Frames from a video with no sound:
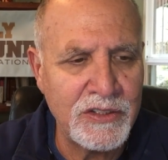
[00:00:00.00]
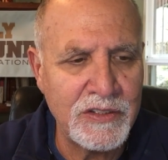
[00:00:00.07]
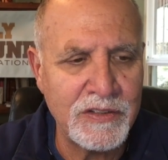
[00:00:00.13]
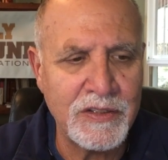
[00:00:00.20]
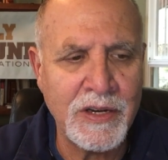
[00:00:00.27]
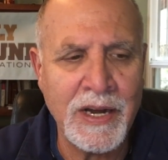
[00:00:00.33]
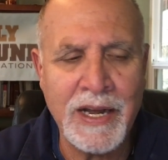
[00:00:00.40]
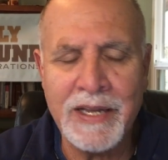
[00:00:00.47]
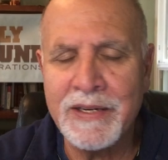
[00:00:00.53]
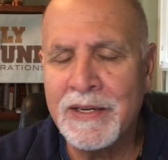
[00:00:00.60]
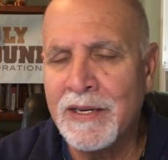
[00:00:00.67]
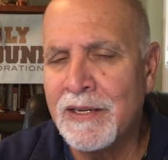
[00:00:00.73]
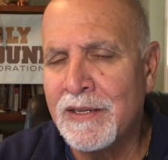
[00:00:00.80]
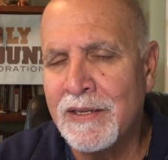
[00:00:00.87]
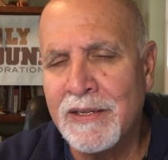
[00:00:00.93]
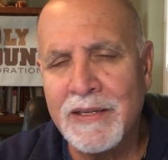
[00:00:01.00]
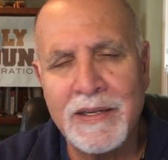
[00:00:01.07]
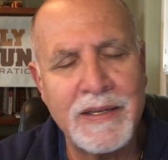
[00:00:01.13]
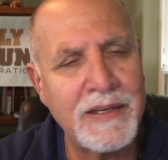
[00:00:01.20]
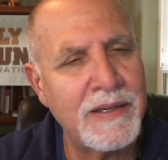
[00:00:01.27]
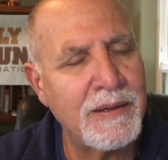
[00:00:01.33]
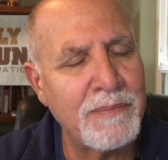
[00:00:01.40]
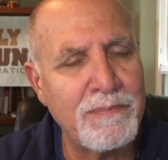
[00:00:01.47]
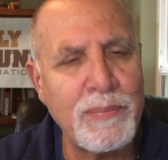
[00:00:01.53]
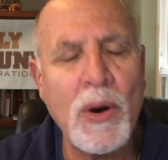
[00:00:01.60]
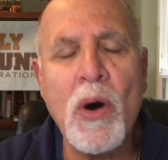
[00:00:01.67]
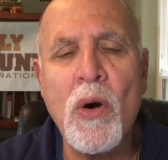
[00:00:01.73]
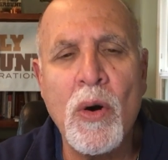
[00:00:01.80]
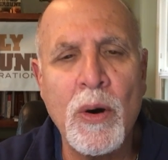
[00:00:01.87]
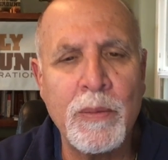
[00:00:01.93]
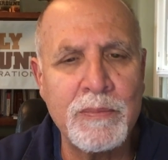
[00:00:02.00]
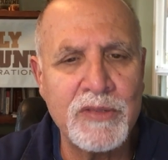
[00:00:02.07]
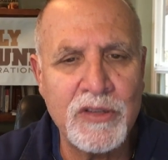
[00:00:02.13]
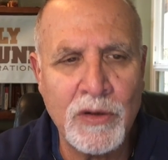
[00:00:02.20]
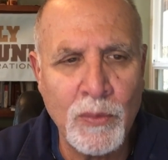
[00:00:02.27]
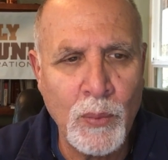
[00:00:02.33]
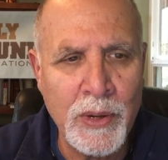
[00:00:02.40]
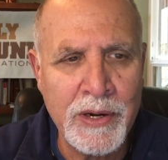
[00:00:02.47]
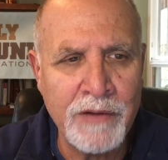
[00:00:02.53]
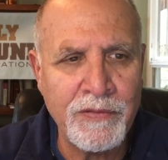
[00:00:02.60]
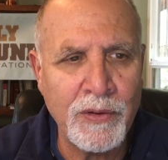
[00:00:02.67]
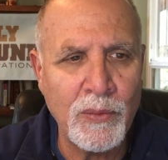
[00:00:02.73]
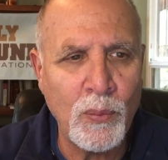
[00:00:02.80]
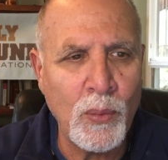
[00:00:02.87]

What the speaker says: she's got palms or whatever.